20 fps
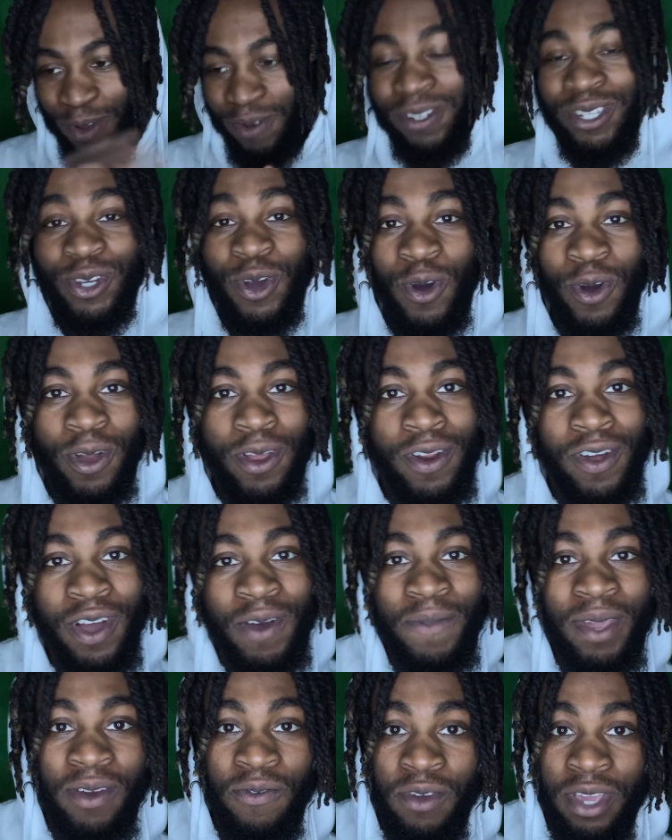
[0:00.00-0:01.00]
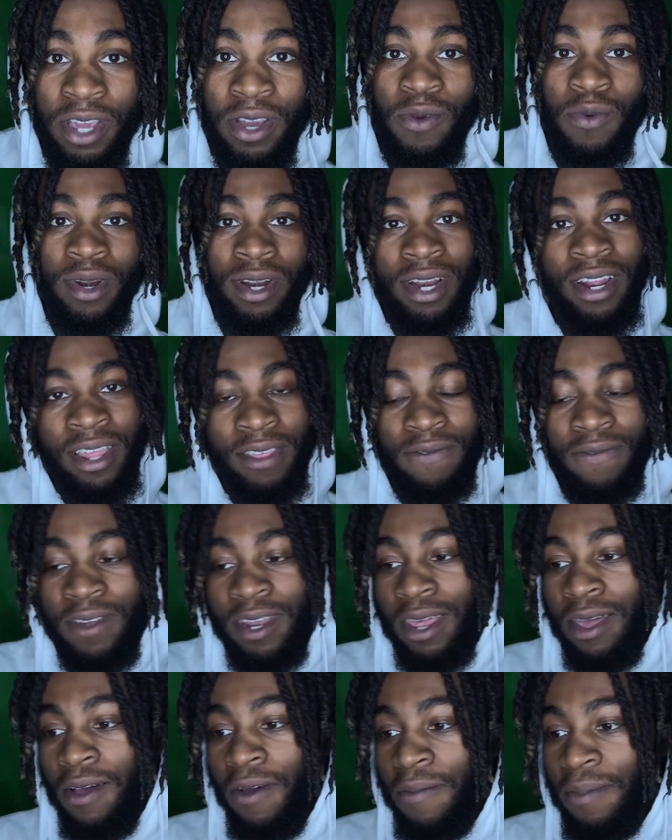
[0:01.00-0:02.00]
What's going on, man? We here with another
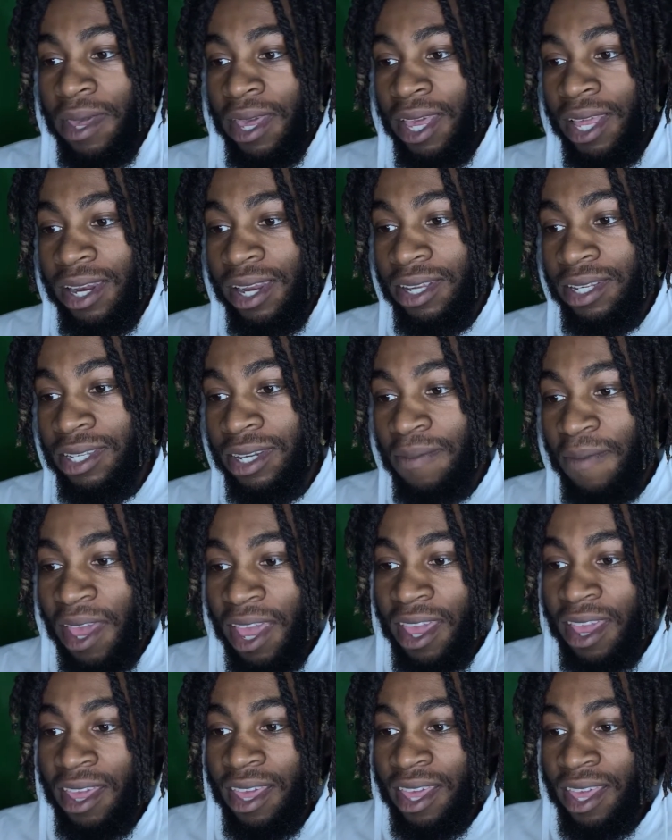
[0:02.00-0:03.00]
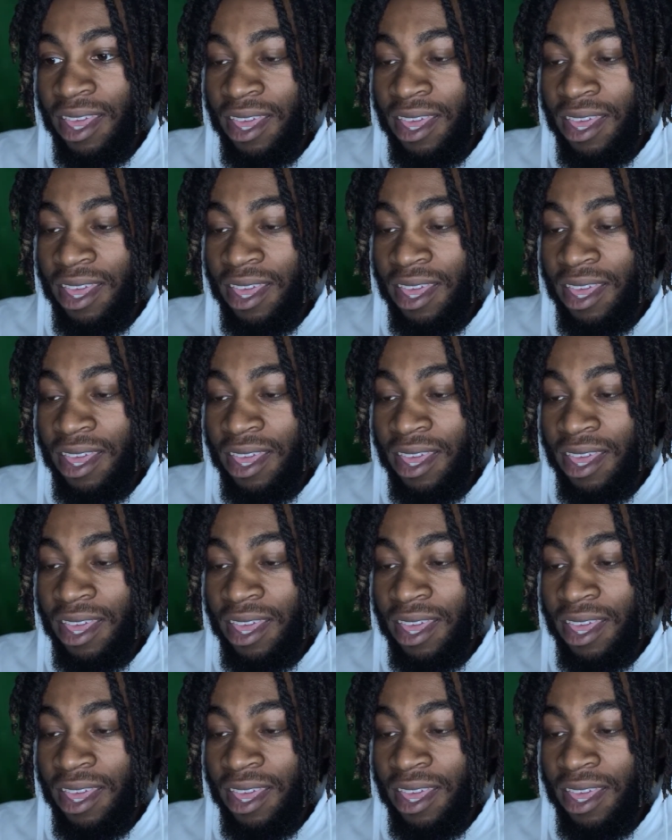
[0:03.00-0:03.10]
video, man. Listen, man.